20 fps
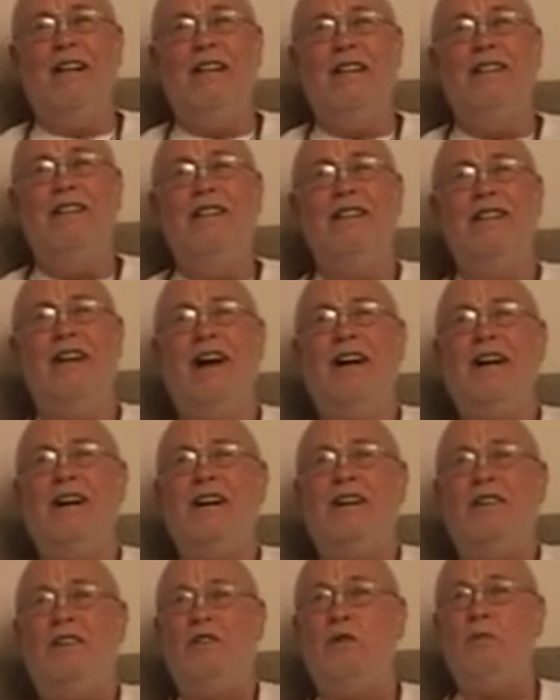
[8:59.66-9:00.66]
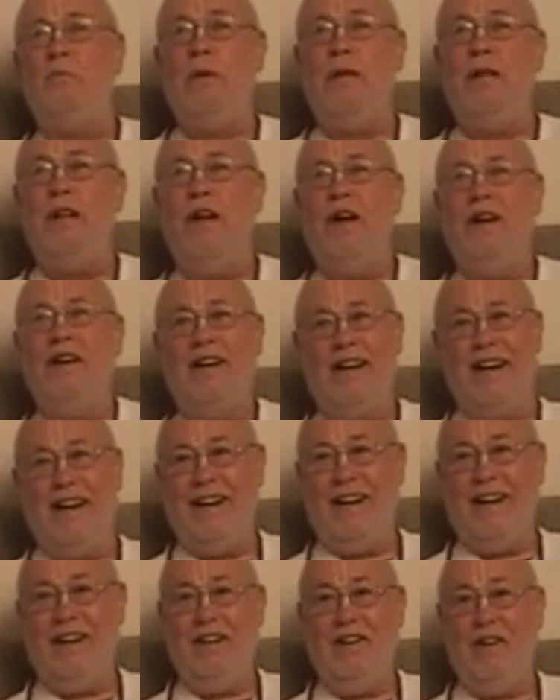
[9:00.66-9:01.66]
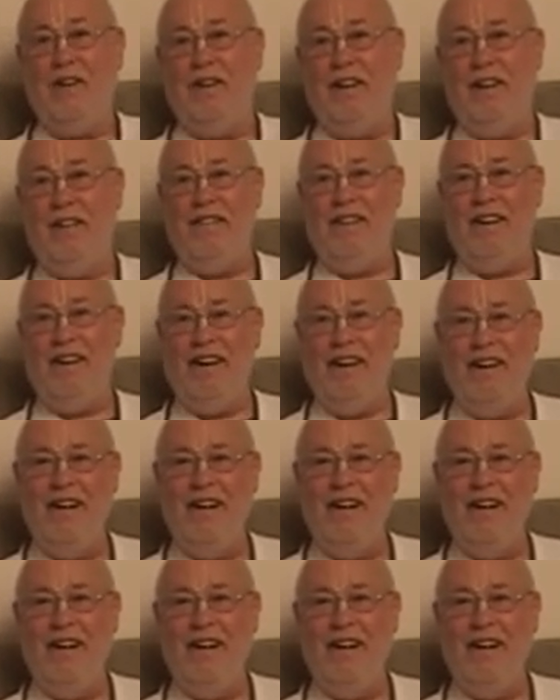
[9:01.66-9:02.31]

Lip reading: He's not into spelunking, you know what I